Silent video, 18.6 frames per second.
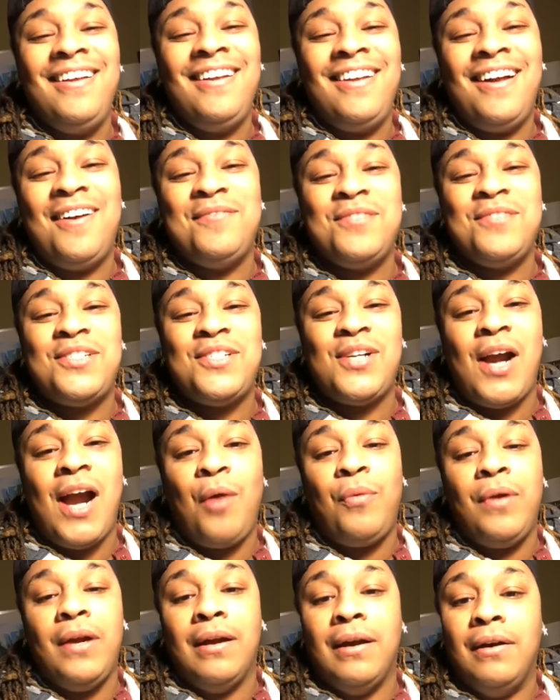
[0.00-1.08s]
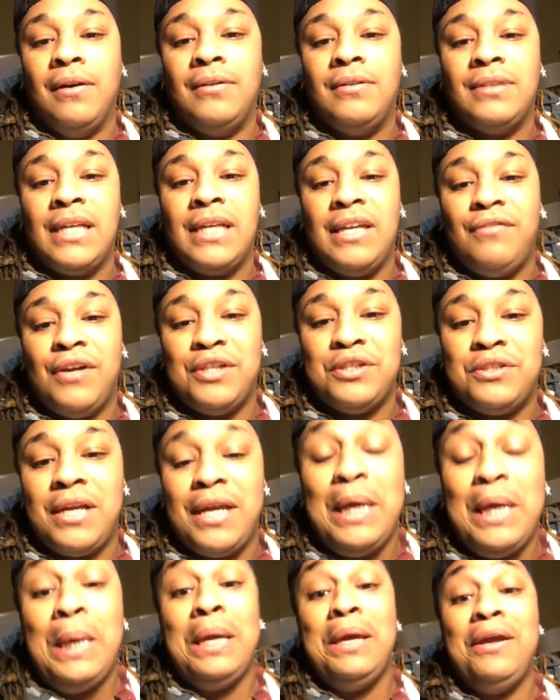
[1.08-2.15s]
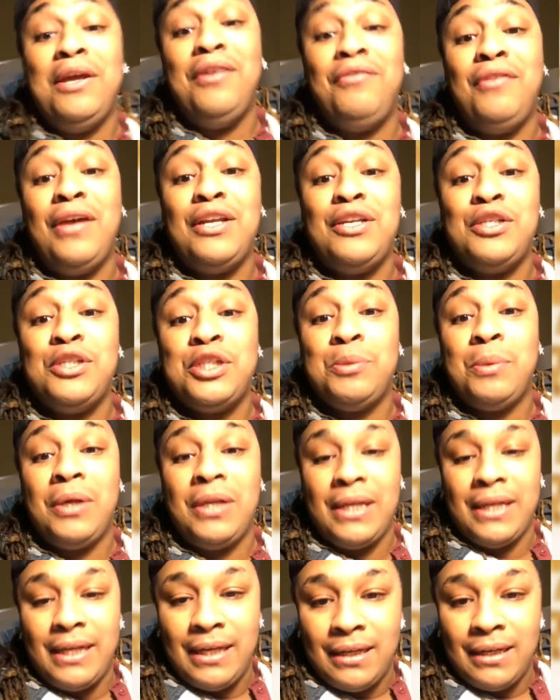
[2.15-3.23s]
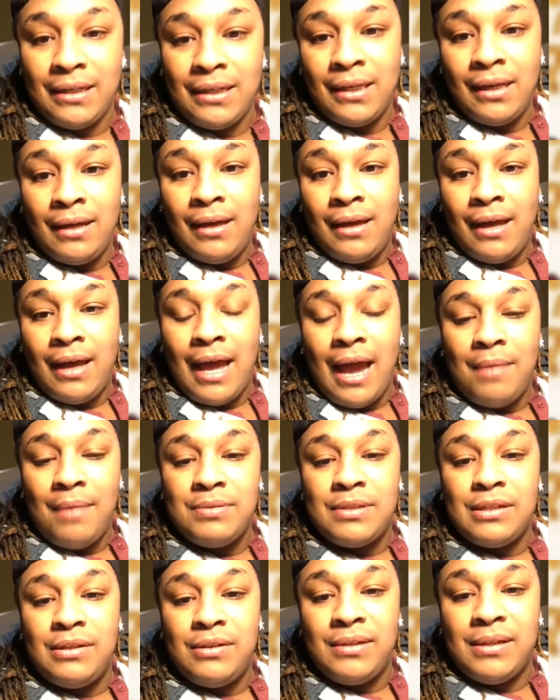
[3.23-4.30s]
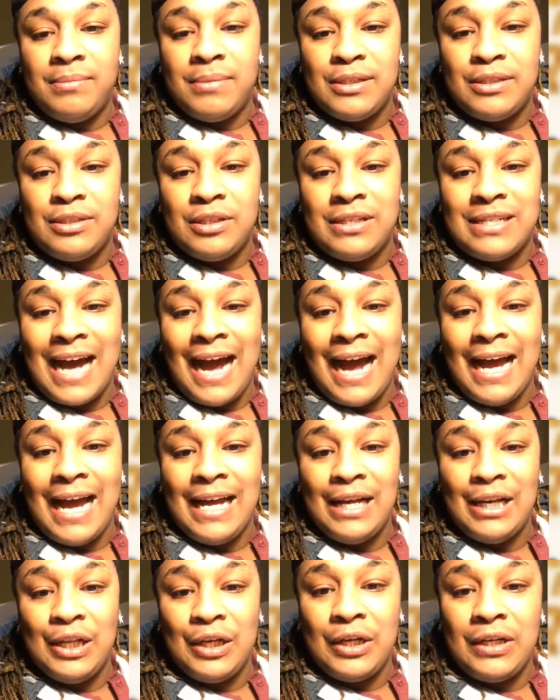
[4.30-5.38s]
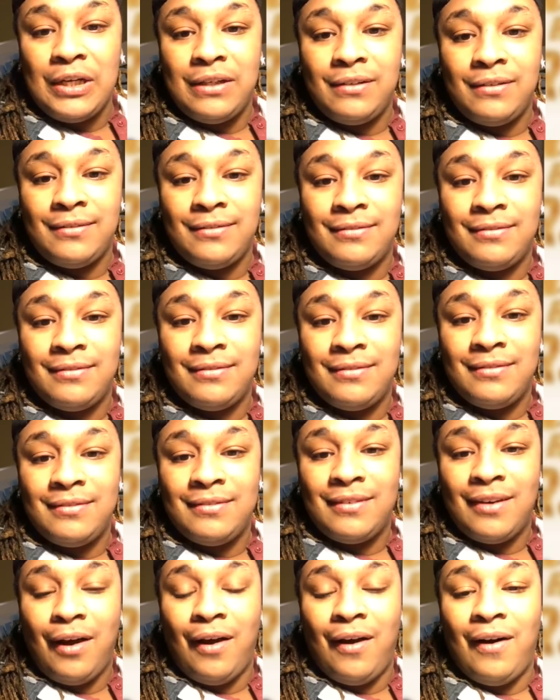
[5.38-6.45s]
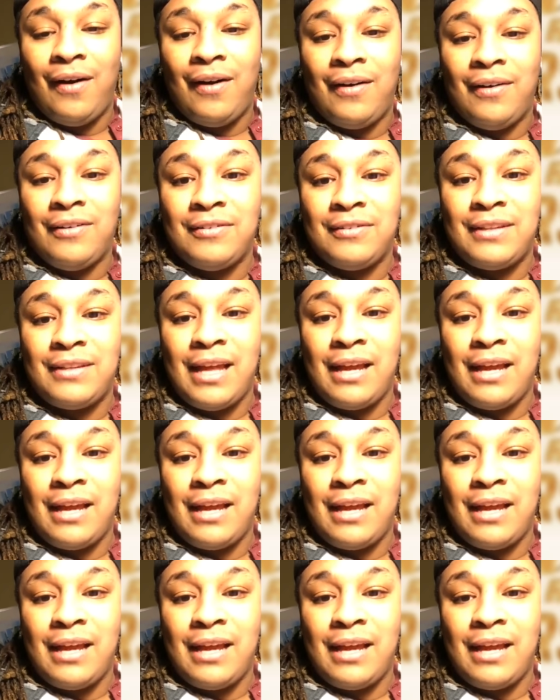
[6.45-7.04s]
by the time I even get to eat, brunch is going to be over. That's going to be about two thirty, three 3 o'clock. No, I think the second show starts at 2.